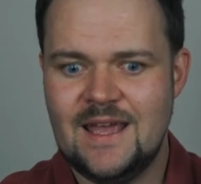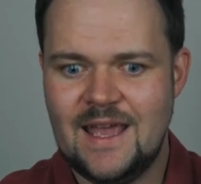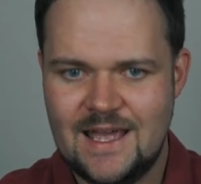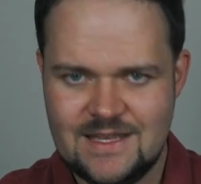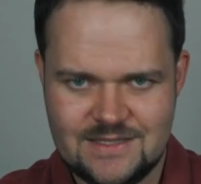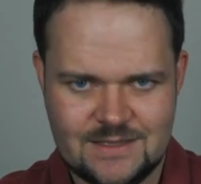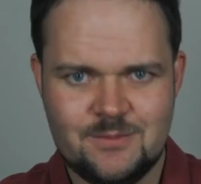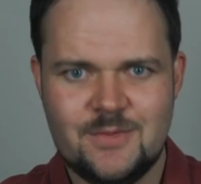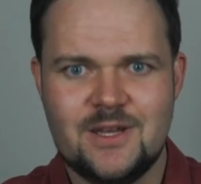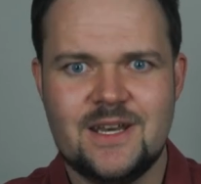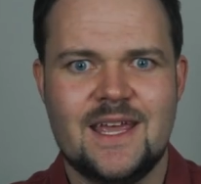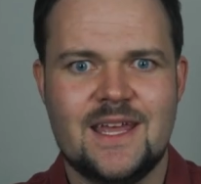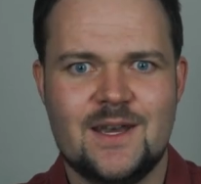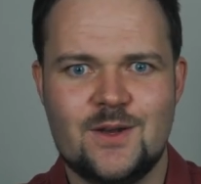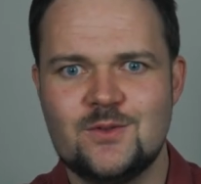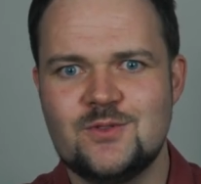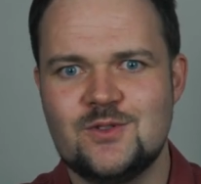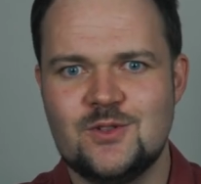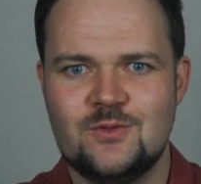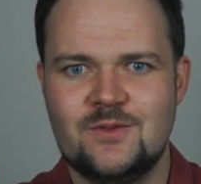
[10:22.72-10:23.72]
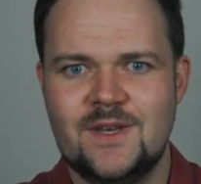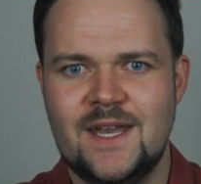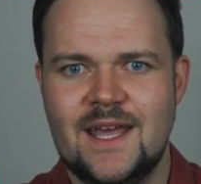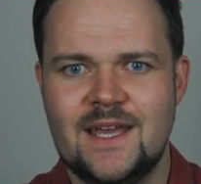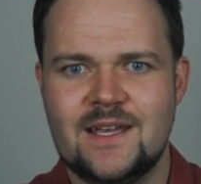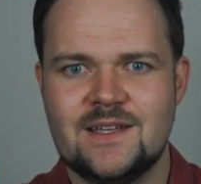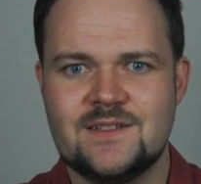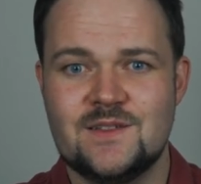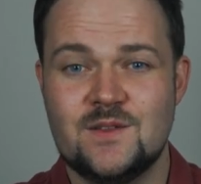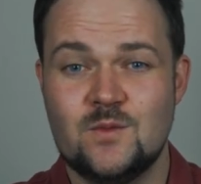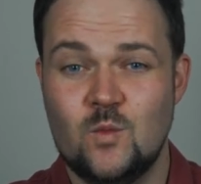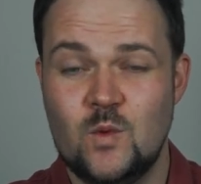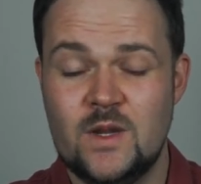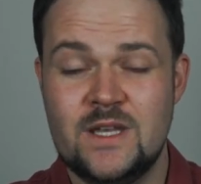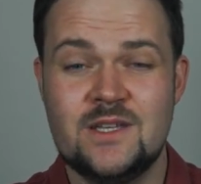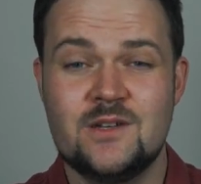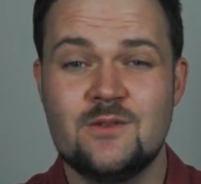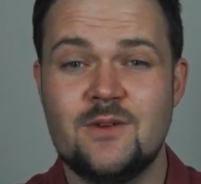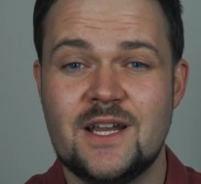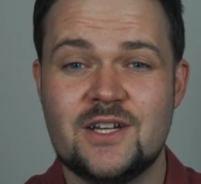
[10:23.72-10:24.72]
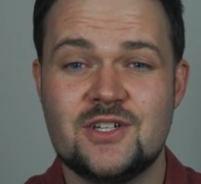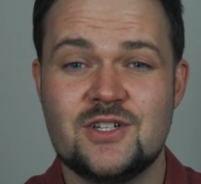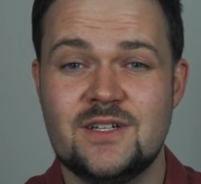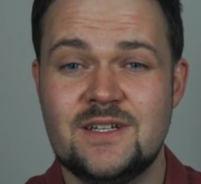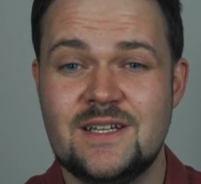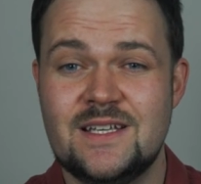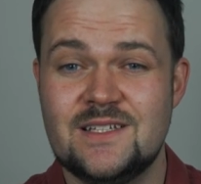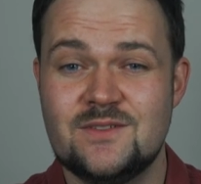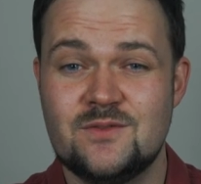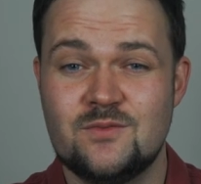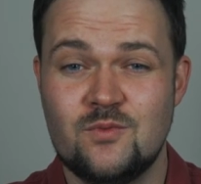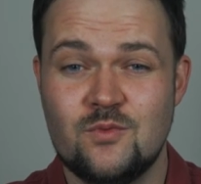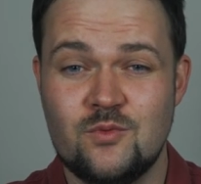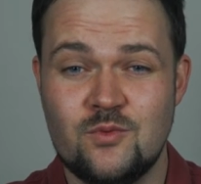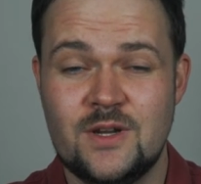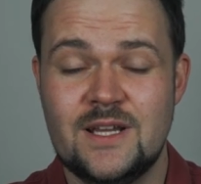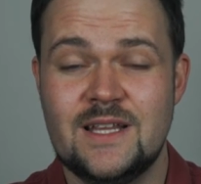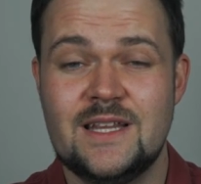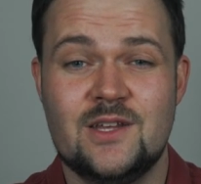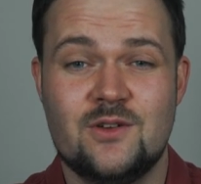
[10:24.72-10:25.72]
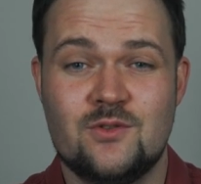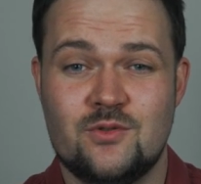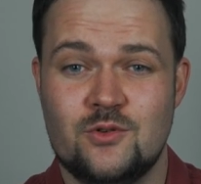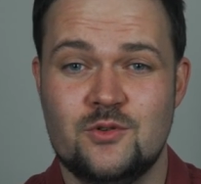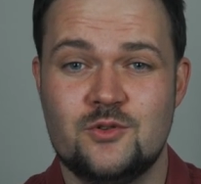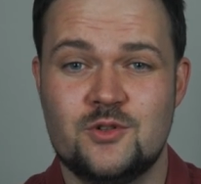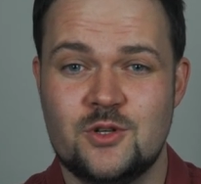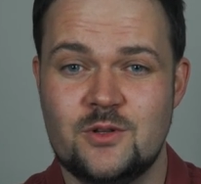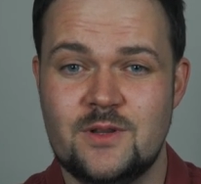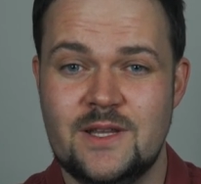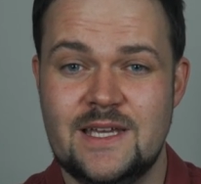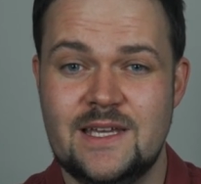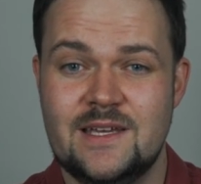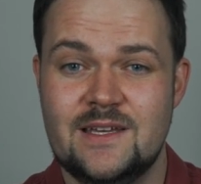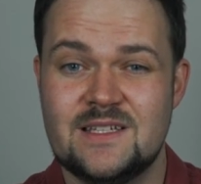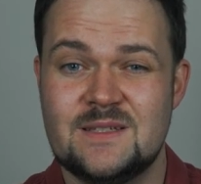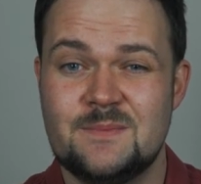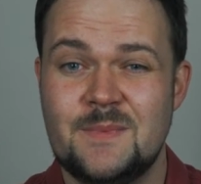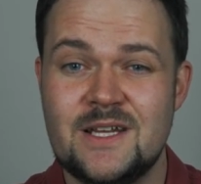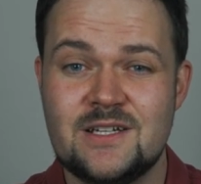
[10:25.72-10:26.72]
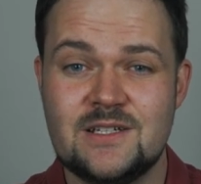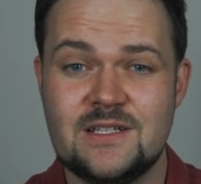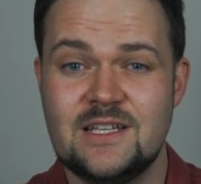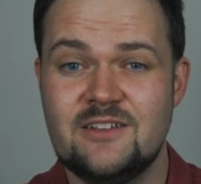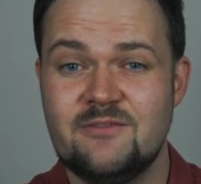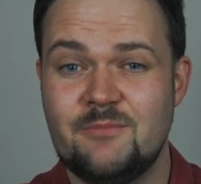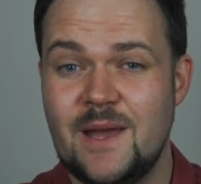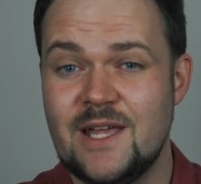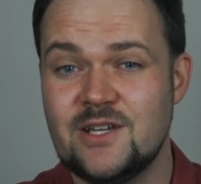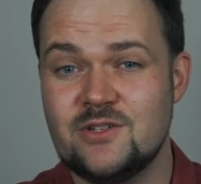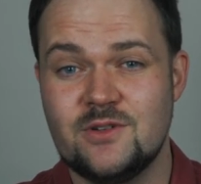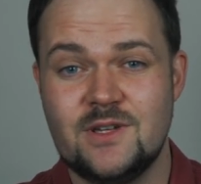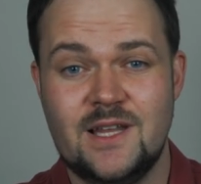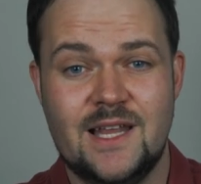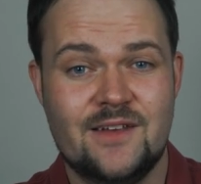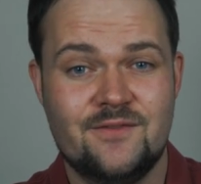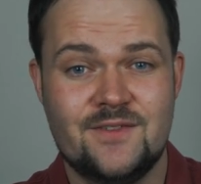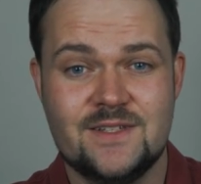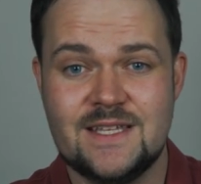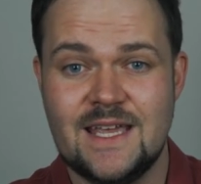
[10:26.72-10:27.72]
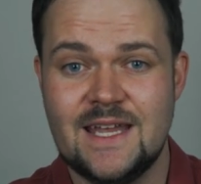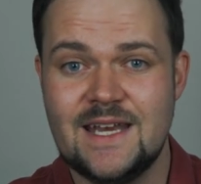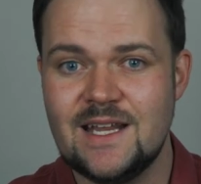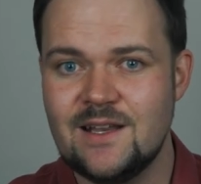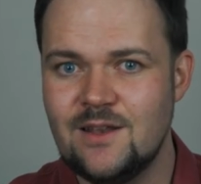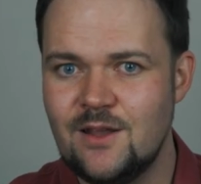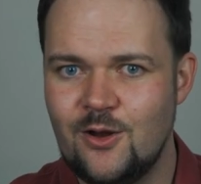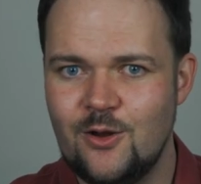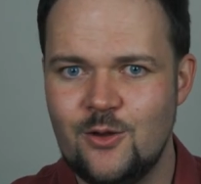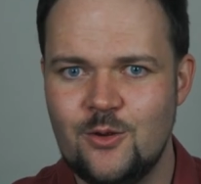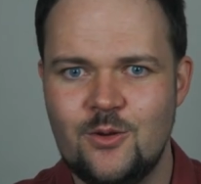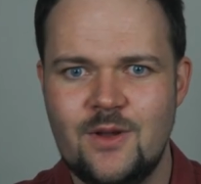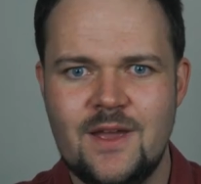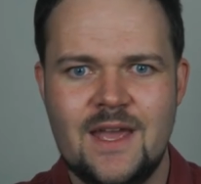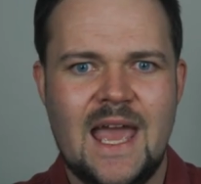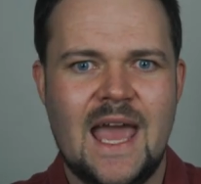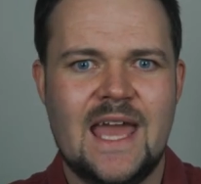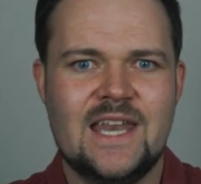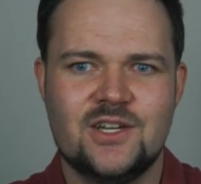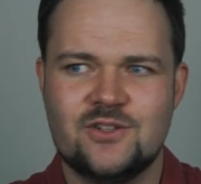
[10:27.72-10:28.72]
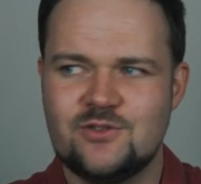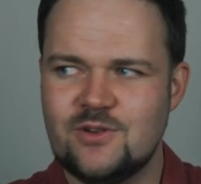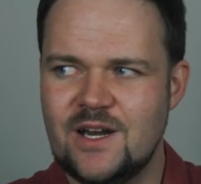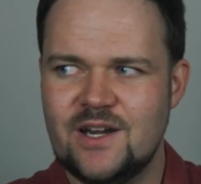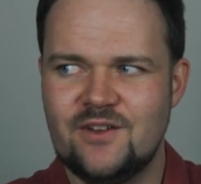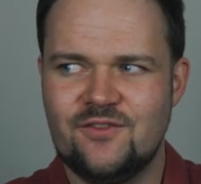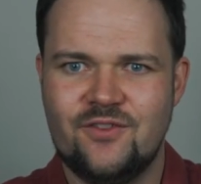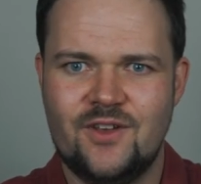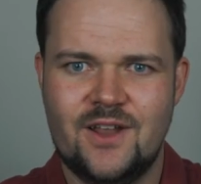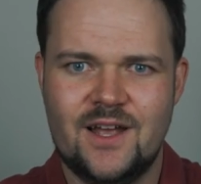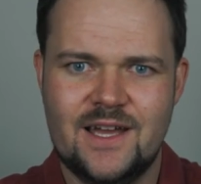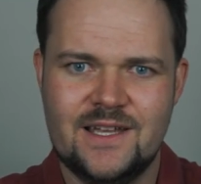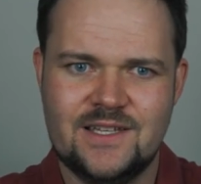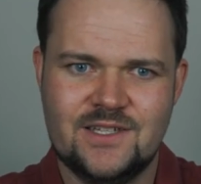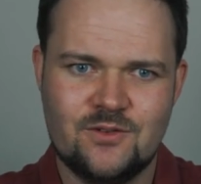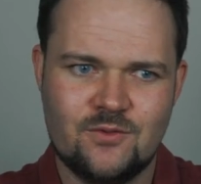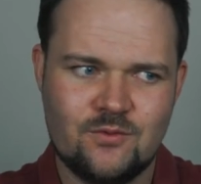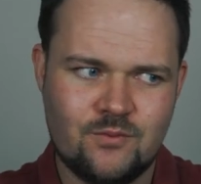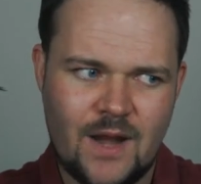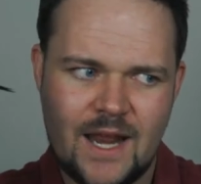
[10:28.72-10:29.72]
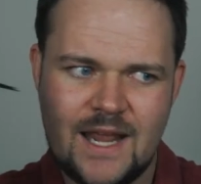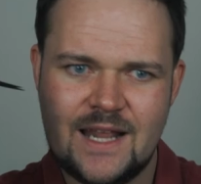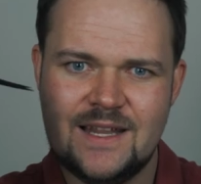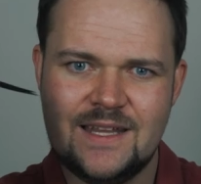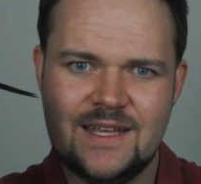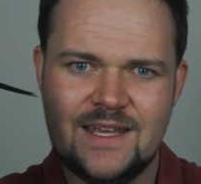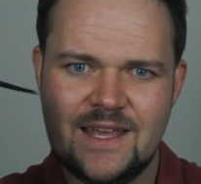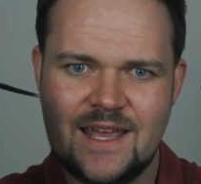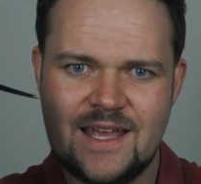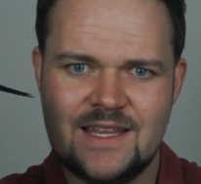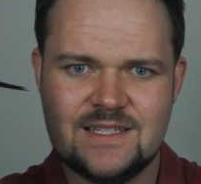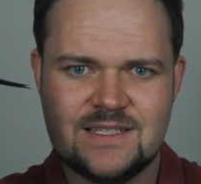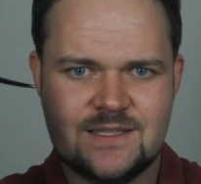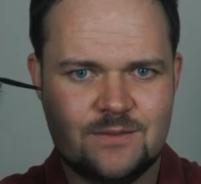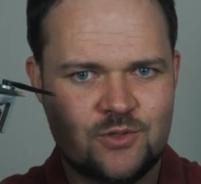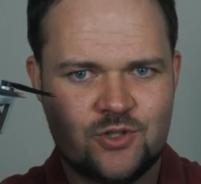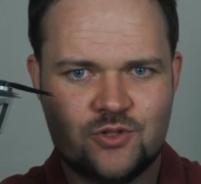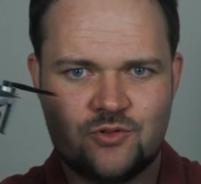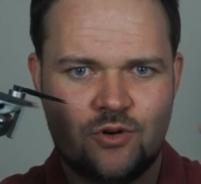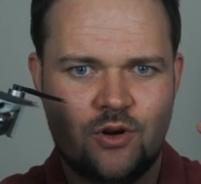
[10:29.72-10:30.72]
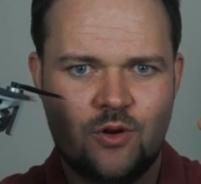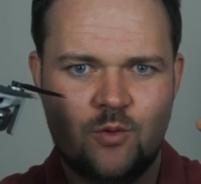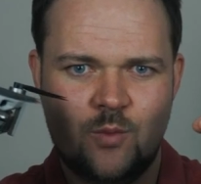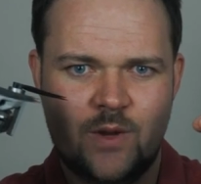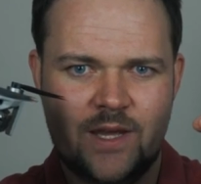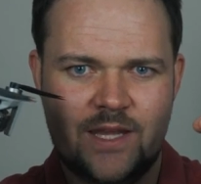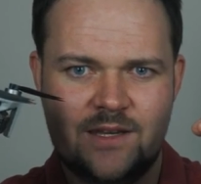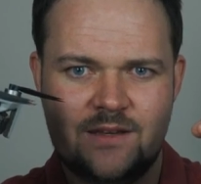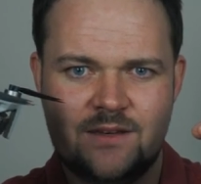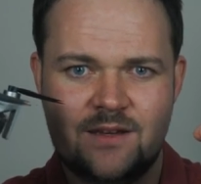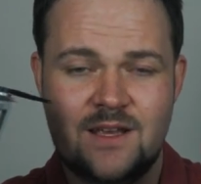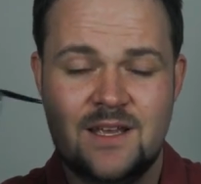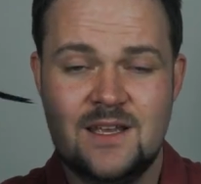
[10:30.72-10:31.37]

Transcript: as I'm gonna get onto next, wind direction is really crucial here, especially if battery life is getting low and you're trying to fly directly against some strong wind.